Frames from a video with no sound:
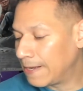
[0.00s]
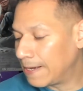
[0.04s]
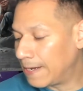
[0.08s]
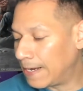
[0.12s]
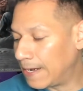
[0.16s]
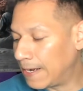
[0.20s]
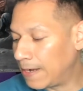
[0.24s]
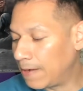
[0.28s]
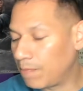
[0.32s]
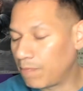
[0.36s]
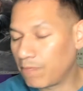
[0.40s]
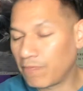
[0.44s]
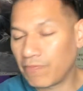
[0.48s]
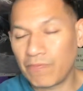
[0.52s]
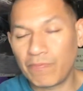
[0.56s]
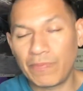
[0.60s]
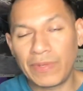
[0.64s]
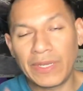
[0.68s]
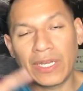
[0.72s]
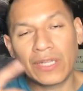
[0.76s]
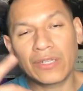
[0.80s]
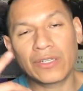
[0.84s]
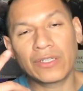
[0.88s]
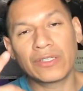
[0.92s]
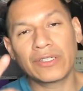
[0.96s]
Um,
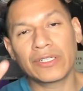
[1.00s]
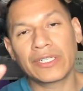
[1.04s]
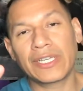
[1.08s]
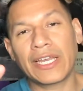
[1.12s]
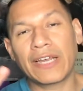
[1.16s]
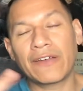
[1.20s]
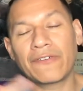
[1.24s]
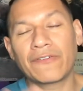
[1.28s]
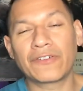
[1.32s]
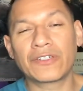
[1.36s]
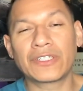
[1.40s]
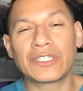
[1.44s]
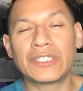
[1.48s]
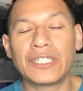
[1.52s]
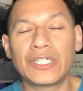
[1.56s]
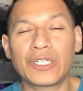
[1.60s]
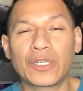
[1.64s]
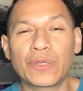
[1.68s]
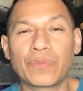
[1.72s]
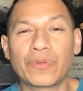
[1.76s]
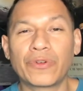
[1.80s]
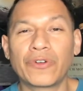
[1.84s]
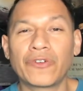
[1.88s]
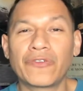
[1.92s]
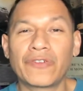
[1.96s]
be on the lookout for
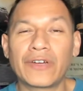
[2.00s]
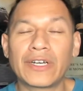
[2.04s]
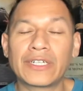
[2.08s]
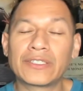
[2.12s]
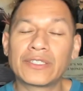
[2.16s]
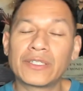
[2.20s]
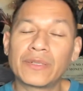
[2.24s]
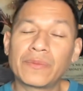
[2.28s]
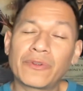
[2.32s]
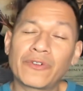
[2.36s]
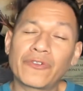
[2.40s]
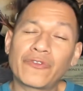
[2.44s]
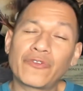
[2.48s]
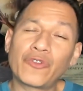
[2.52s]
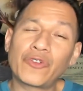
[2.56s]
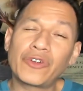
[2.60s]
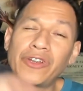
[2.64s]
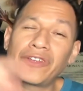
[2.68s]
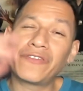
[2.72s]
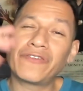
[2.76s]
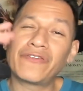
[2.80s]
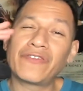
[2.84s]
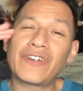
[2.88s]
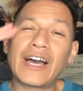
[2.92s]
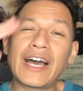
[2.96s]
Sneaker Profiles number
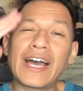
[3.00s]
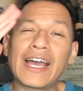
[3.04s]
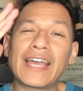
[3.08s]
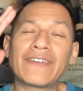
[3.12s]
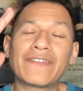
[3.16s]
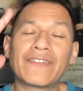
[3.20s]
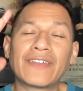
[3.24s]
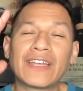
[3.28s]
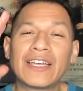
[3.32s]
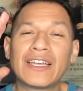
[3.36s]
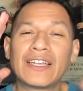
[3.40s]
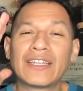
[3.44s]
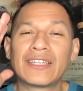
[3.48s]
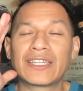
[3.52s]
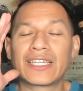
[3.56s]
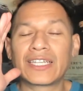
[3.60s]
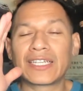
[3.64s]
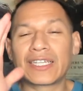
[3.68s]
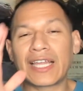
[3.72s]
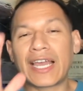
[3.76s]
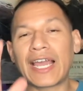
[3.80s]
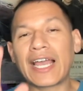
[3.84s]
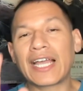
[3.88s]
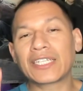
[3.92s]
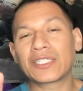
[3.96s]
45, the
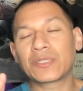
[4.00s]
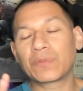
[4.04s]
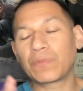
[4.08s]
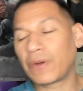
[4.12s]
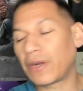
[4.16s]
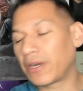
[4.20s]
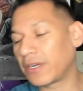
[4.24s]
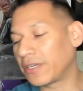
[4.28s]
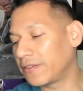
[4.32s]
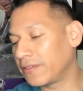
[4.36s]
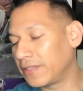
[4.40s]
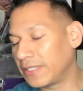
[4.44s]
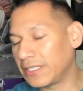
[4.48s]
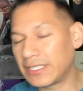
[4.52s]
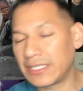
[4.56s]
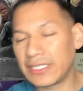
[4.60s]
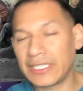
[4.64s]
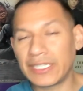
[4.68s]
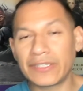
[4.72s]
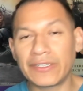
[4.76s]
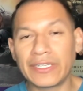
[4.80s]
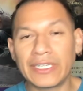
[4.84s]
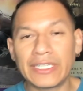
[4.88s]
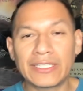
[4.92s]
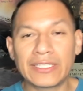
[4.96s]
last part of the
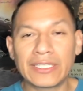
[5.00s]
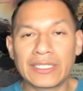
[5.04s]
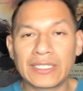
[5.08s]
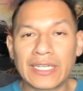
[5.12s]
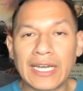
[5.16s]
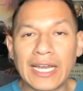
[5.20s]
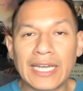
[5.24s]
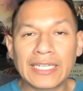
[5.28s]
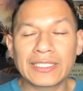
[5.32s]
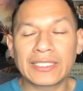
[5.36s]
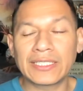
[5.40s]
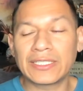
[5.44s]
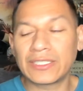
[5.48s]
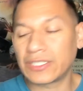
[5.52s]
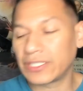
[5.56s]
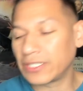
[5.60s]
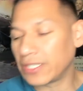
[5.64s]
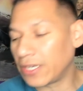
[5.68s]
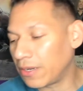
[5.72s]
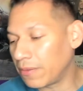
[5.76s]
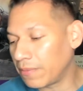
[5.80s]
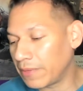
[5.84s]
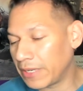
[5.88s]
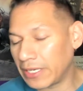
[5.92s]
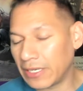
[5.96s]
series, the last
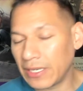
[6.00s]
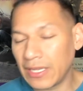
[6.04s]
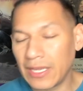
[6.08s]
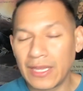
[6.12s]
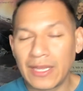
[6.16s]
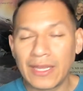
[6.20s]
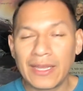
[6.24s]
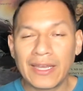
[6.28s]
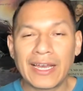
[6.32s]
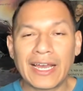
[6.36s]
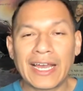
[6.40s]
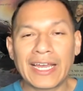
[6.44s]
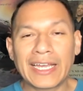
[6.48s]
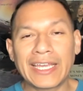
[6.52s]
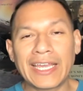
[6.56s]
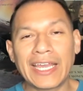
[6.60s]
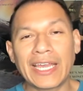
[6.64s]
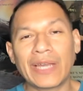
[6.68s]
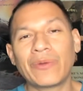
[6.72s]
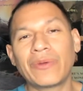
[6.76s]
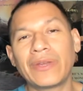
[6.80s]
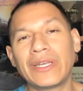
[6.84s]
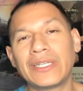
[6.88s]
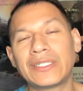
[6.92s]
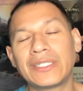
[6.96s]
installment. I
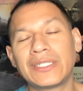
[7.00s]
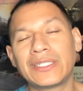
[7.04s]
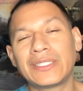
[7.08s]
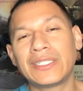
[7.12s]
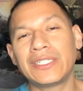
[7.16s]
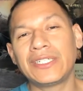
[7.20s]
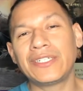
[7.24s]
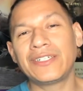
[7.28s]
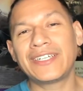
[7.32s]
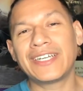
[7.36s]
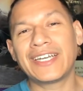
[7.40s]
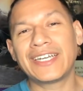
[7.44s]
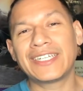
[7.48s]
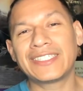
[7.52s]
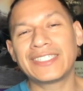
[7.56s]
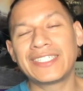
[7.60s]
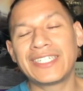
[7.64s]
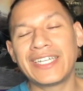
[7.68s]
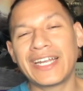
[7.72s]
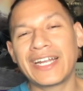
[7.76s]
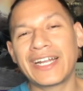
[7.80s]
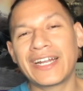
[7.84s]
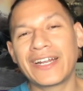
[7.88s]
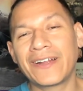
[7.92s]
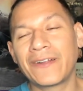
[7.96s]
can't wait to see you guys
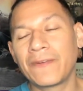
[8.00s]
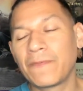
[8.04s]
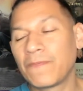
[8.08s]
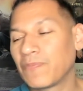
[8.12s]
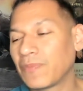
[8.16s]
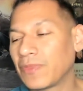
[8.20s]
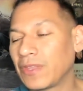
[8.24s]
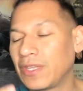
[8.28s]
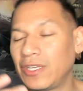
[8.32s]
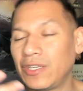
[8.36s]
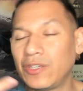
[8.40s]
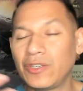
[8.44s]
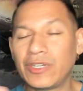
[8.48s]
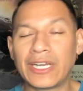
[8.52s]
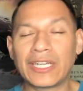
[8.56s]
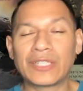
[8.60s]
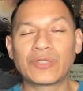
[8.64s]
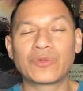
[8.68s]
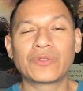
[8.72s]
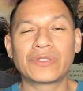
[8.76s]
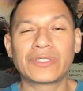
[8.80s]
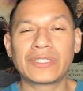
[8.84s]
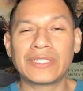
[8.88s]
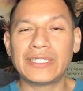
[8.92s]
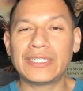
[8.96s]
there. You guys
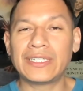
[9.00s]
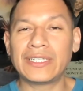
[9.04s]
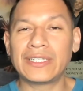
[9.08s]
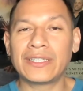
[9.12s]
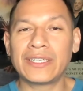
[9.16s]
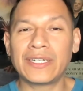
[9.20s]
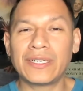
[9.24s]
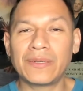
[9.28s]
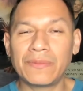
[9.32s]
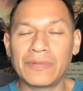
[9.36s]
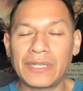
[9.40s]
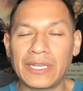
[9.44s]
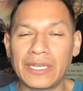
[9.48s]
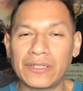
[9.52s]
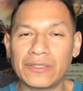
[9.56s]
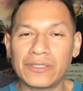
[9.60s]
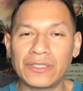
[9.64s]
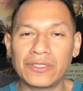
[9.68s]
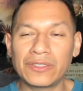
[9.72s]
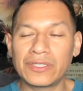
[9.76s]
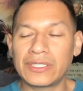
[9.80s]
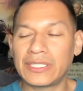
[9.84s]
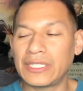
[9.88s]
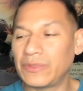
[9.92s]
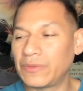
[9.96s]
will see the thumbnail.
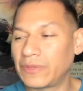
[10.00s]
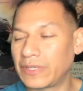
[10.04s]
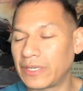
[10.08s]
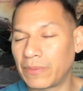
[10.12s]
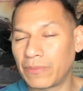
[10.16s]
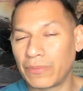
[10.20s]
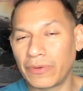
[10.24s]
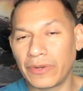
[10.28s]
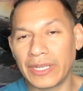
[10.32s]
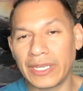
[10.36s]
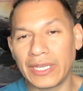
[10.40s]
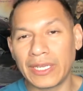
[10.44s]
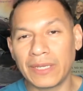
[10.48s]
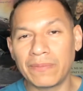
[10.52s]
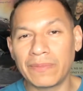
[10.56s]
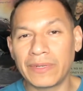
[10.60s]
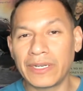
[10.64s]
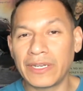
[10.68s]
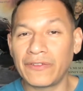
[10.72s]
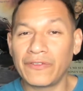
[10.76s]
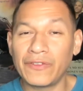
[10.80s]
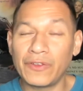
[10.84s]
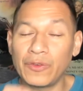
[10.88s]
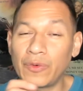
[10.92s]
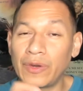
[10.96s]
You'll see what I'm bringing. But
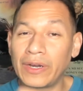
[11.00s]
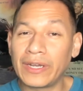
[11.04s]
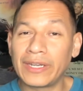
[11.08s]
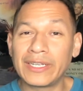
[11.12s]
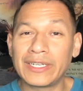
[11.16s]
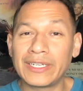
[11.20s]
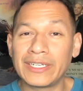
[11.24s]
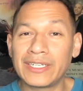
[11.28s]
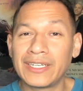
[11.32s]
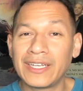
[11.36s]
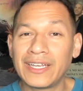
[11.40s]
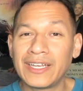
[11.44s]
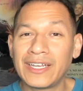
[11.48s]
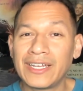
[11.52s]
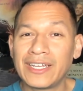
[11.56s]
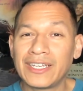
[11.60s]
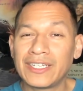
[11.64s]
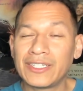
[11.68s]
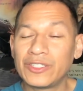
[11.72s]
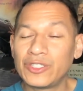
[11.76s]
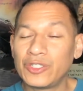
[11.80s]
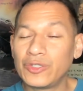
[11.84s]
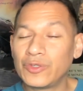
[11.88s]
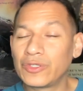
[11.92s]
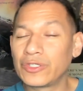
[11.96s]
if you want to
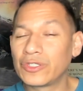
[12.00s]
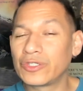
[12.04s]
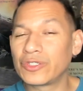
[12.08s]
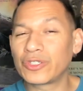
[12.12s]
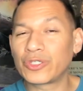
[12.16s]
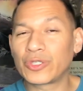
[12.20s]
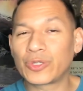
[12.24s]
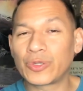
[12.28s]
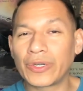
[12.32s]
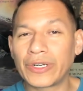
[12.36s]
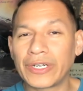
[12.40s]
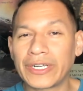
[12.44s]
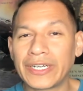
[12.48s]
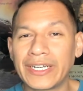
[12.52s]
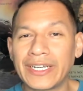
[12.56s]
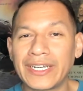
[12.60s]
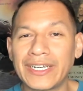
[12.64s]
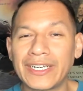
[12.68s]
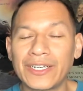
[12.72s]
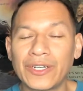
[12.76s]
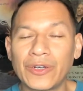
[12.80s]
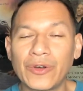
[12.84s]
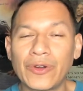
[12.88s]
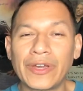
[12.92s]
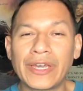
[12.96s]
do a little
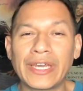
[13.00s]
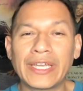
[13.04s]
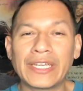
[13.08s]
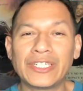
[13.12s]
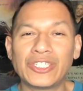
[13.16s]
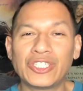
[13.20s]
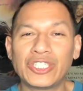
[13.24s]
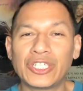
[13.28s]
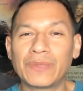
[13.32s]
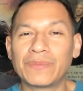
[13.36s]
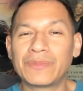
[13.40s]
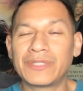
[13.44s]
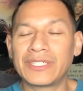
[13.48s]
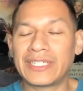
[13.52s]
shortcut, go ahead and jump